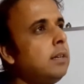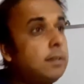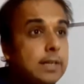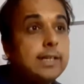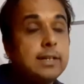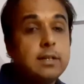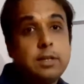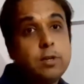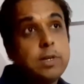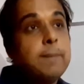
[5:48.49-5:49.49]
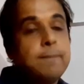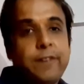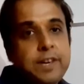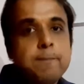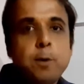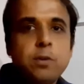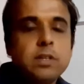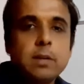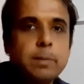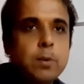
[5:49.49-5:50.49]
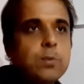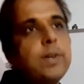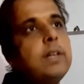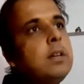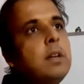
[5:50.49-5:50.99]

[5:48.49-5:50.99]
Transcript: These are the very important compounds, right?